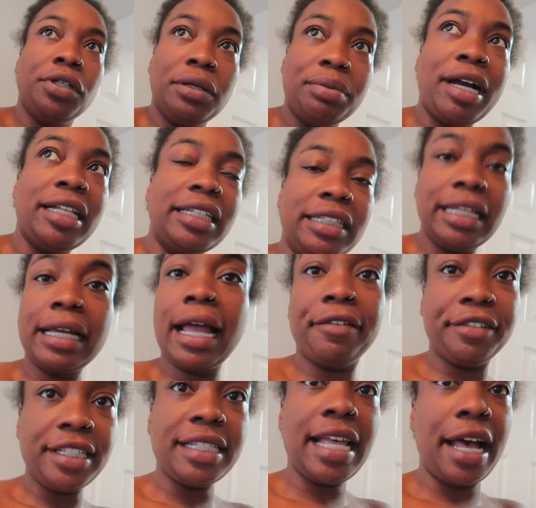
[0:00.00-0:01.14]
it probably like
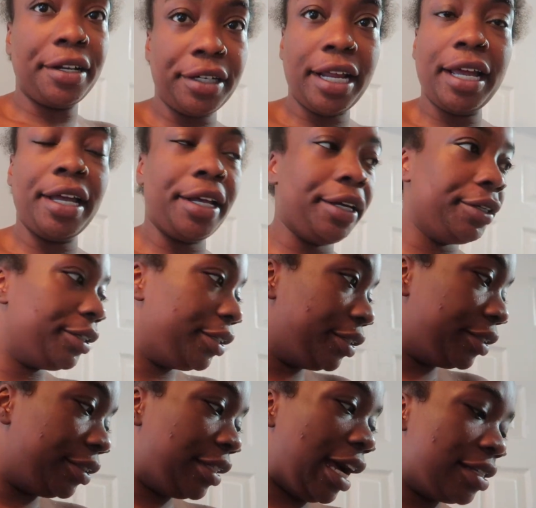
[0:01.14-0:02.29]
every Saturday, or
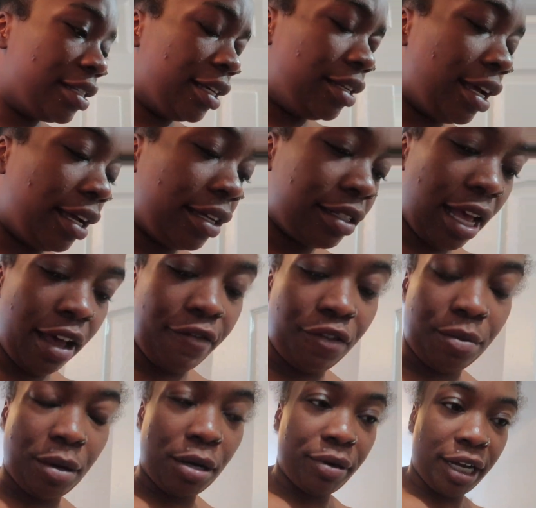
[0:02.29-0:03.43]
not Sunday because I have
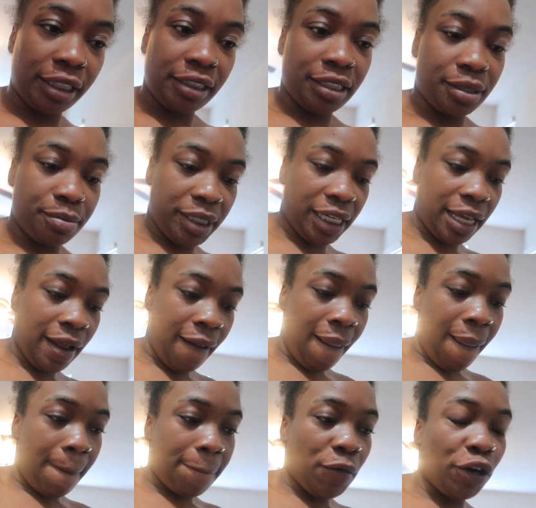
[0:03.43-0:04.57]
football practice, but
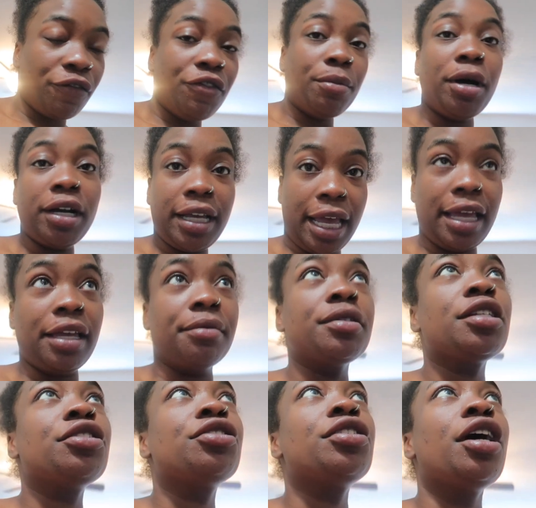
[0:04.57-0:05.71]
or football games.
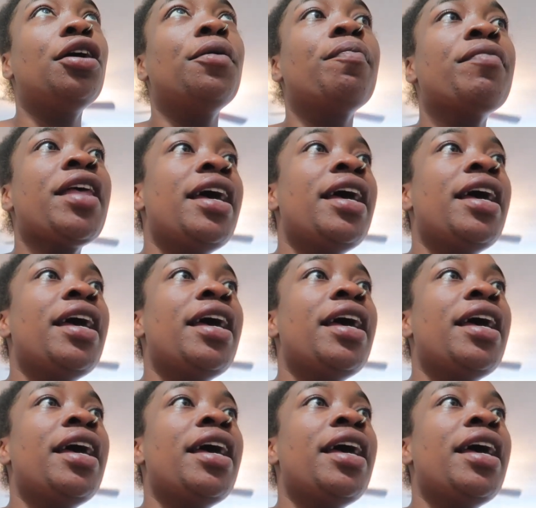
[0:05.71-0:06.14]
So